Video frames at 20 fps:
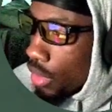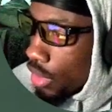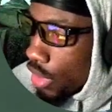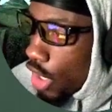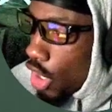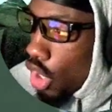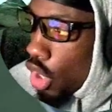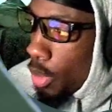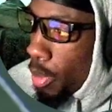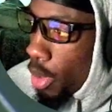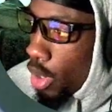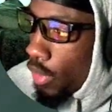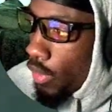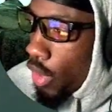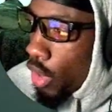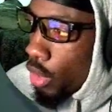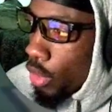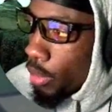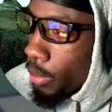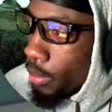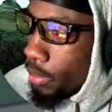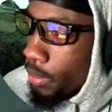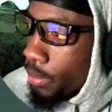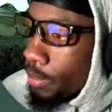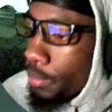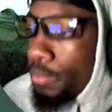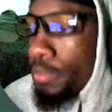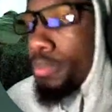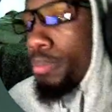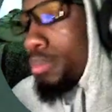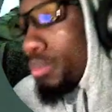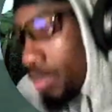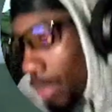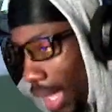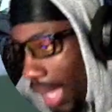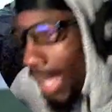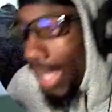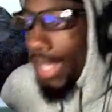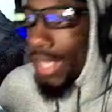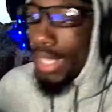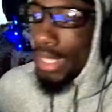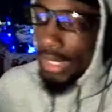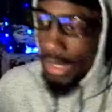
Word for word: There you go, Milroe. Dang.